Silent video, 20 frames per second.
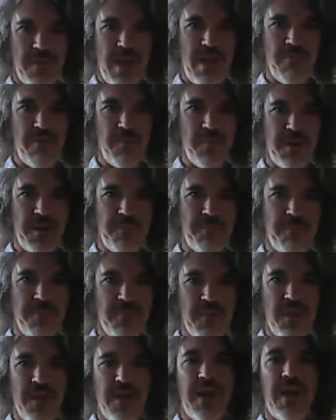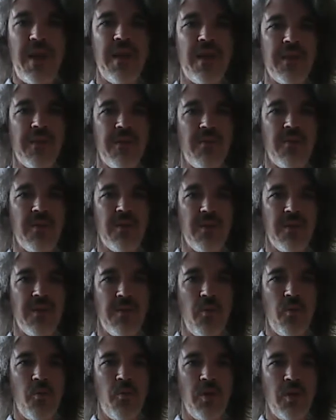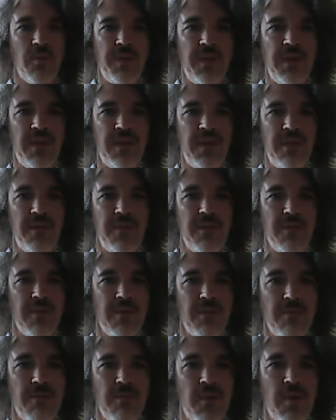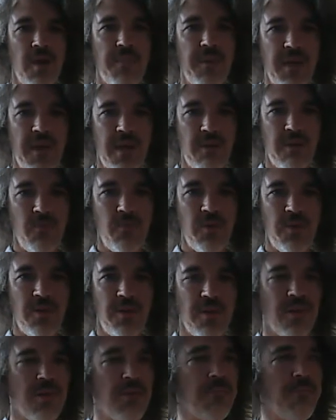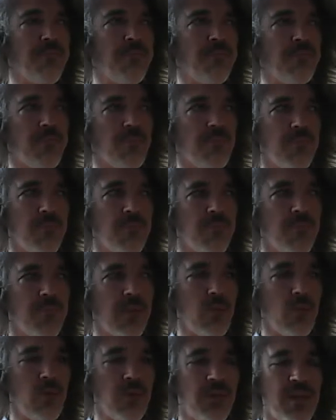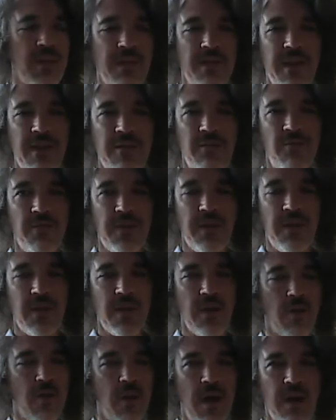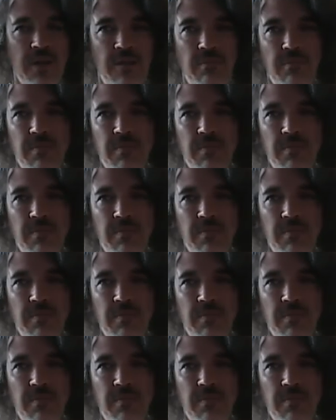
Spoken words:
everybody, and we'll be coming out with that next video.